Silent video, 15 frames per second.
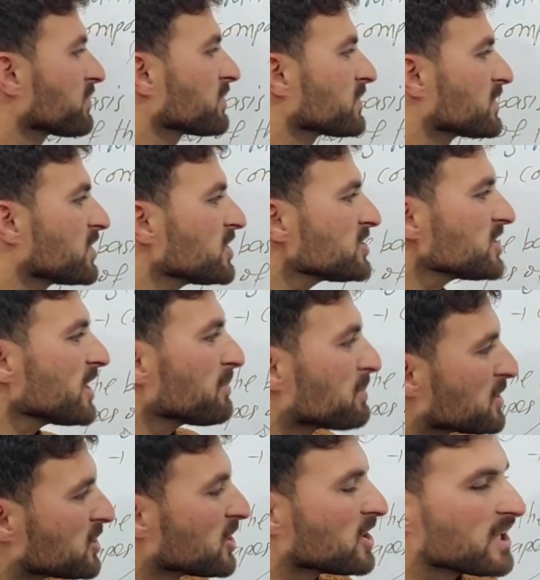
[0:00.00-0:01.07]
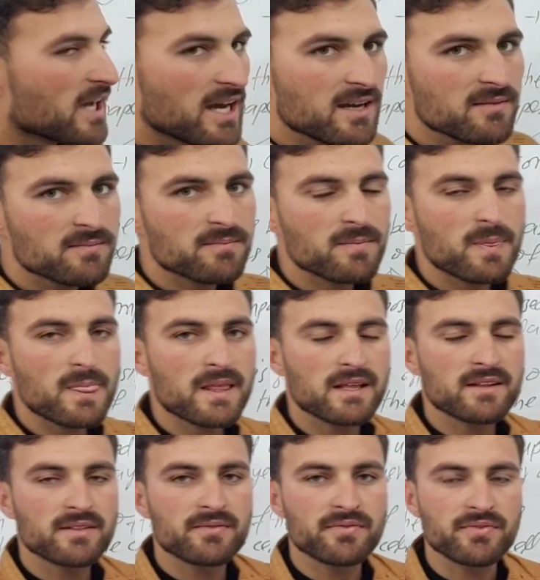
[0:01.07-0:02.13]
This epithelia,
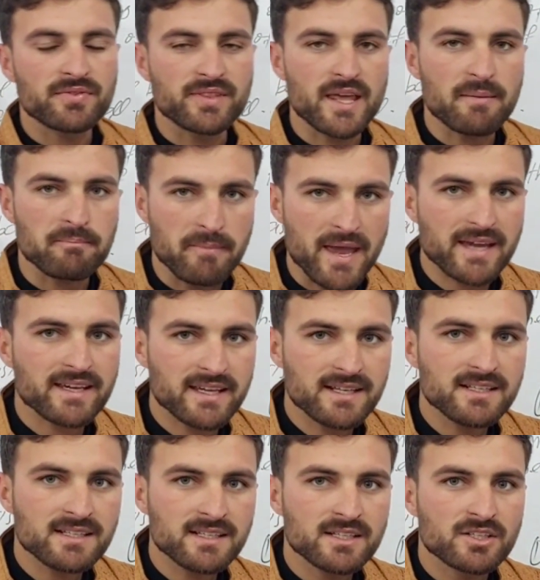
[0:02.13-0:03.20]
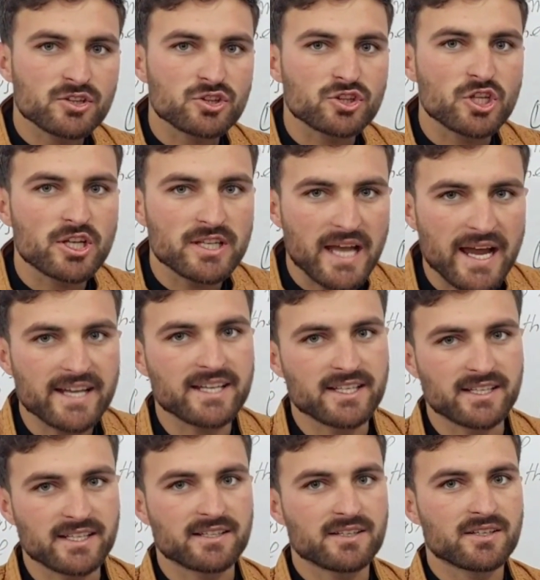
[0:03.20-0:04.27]
they making the
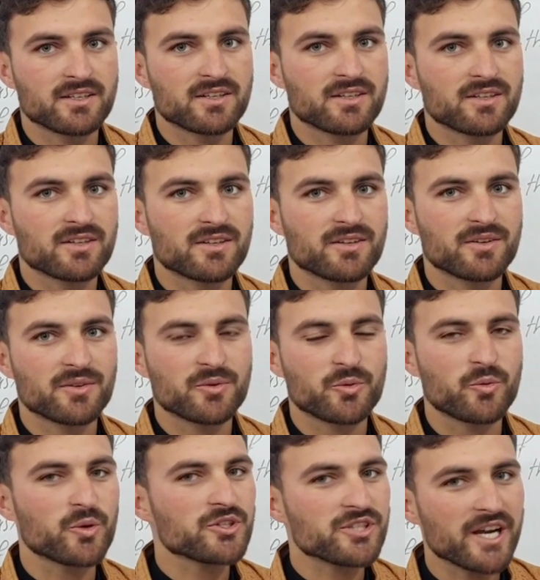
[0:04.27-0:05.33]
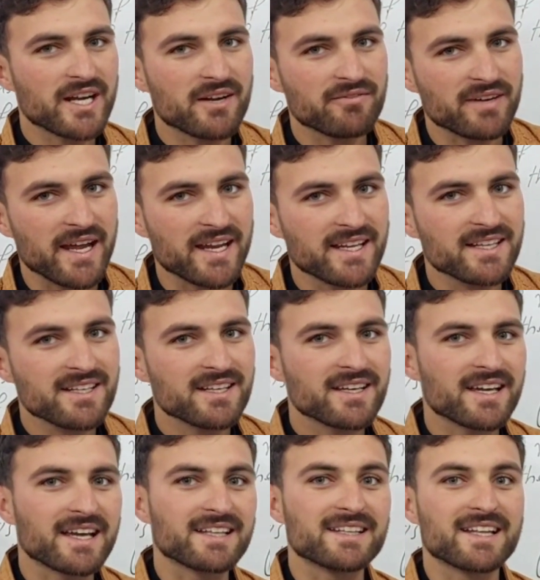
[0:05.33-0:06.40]
lining. Which kind of
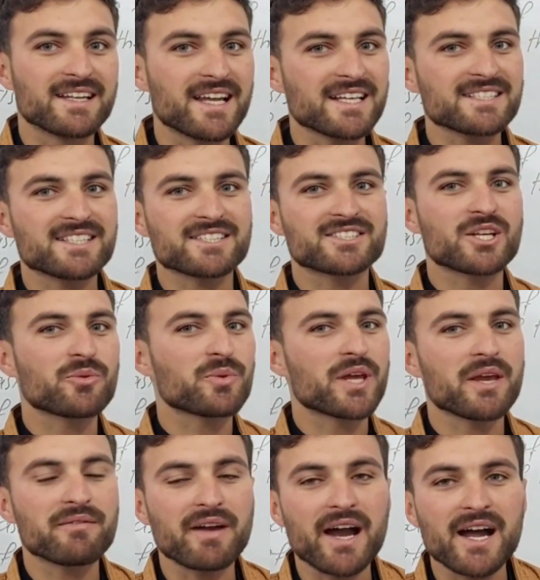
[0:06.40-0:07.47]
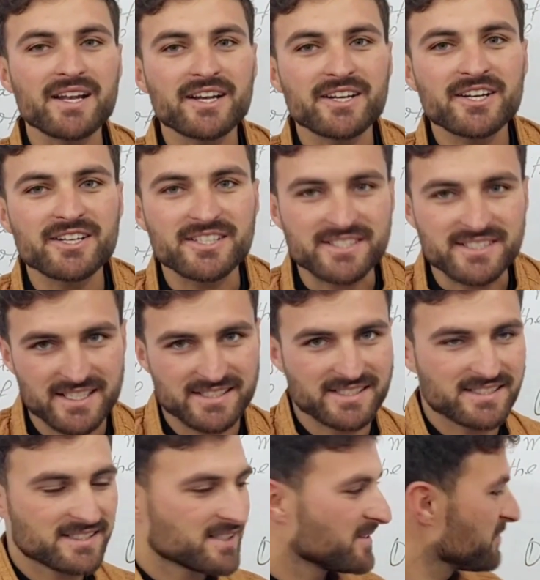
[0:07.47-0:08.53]
lining? In the last lecture we have already
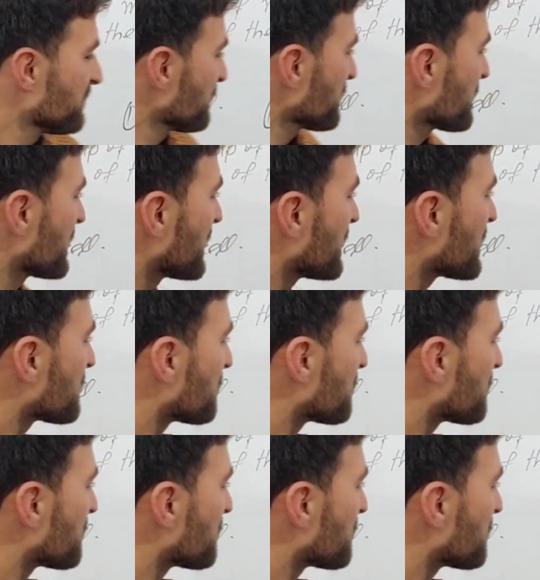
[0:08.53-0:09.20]
discussed that it